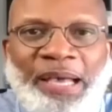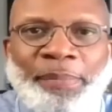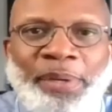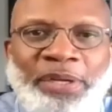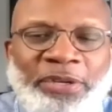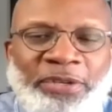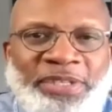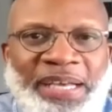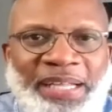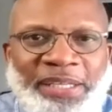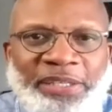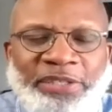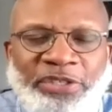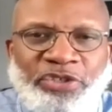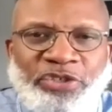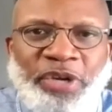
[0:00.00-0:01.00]
I'm under
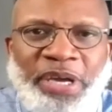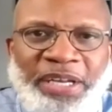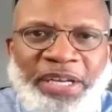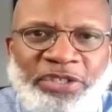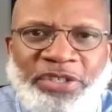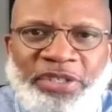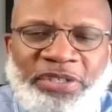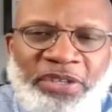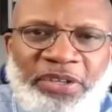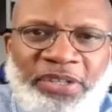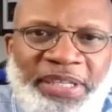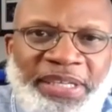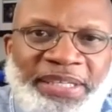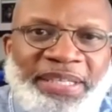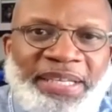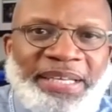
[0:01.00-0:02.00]
Talented Strategies on
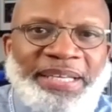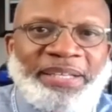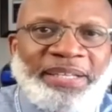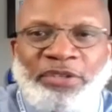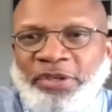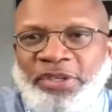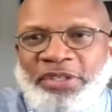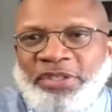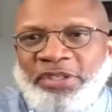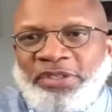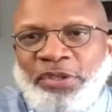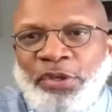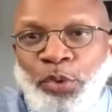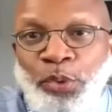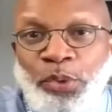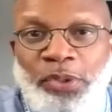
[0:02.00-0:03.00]
LinkedIn. You can
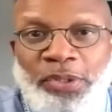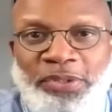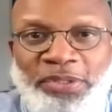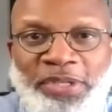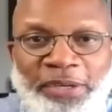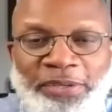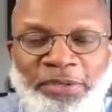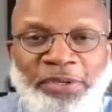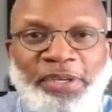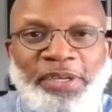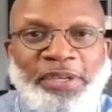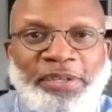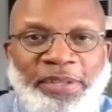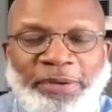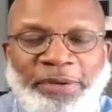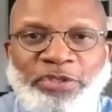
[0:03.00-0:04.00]
just Google Dr.
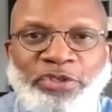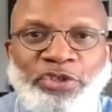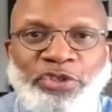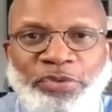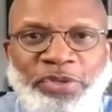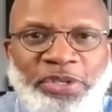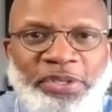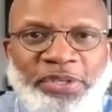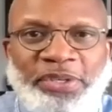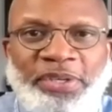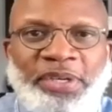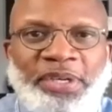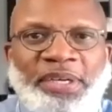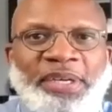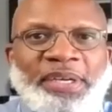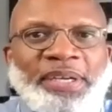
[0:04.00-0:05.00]
Kenneth Harris Jr
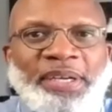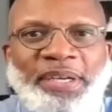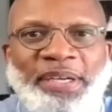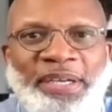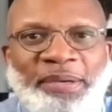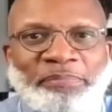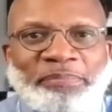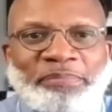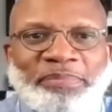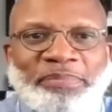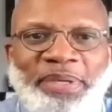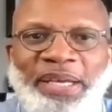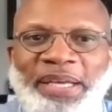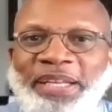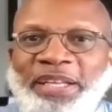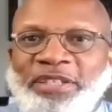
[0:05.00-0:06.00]
um,
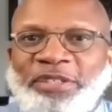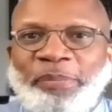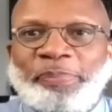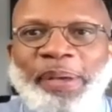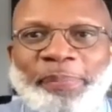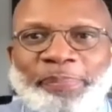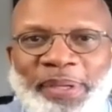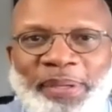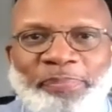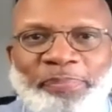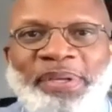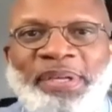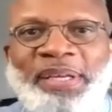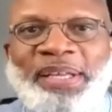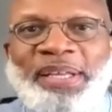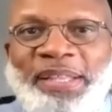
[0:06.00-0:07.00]
and it should pop
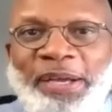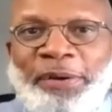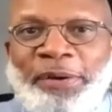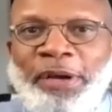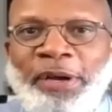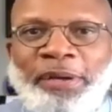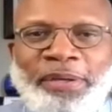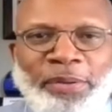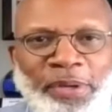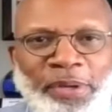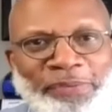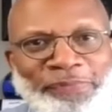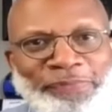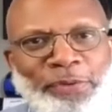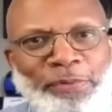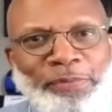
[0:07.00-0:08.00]
up. There are
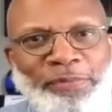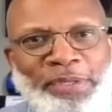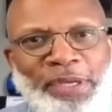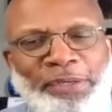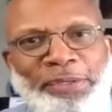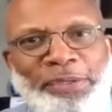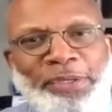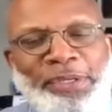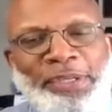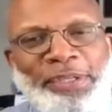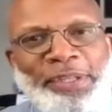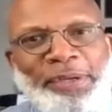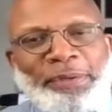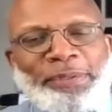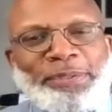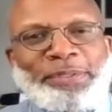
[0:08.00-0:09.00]
quite a few Dr.
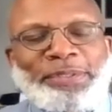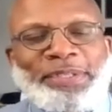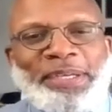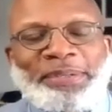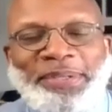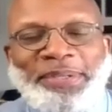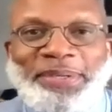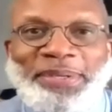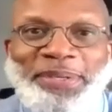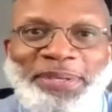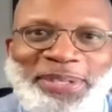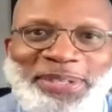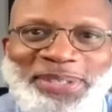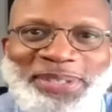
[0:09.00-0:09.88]
Kenneth Harrisons out there.